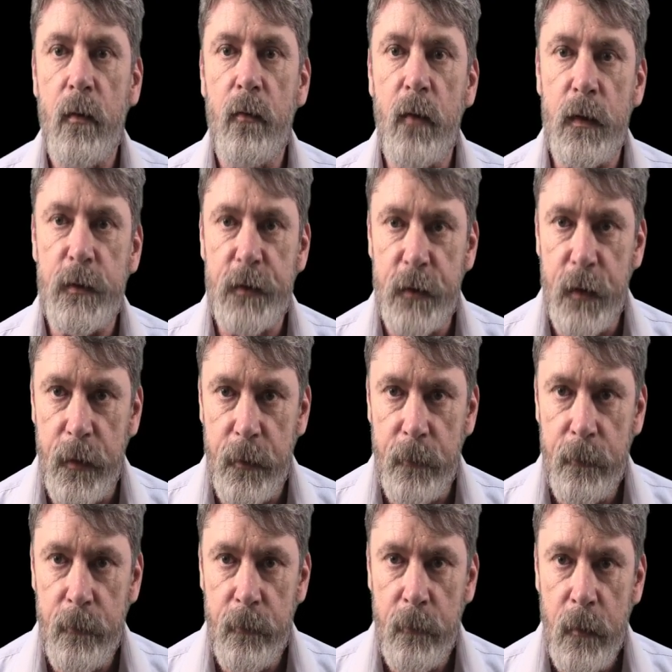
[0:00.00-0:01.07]
Russia.
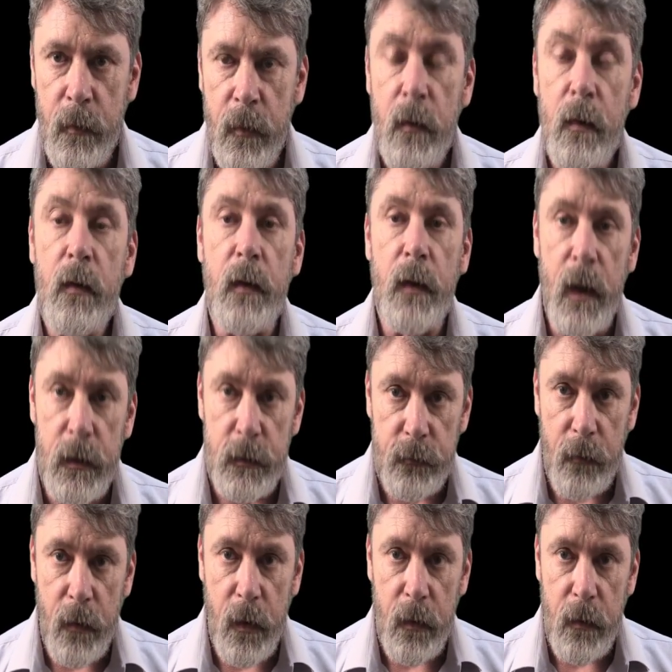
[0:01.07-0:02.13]
That's
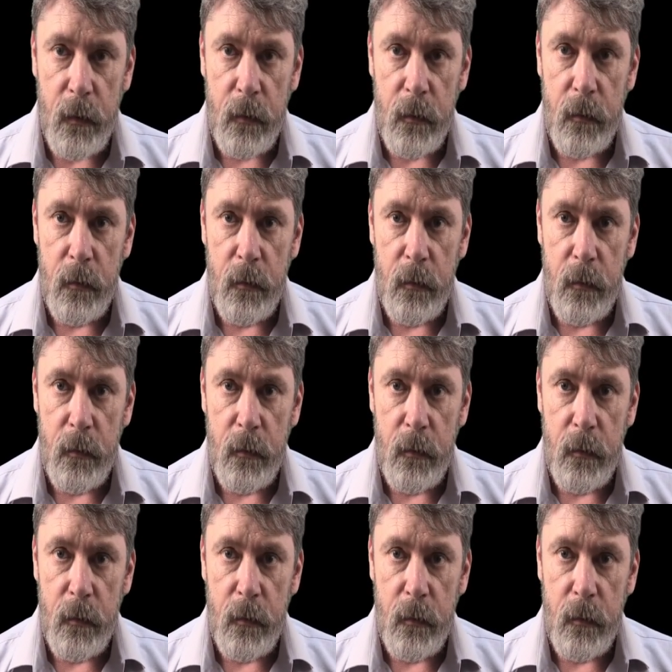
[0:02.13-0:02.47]
right.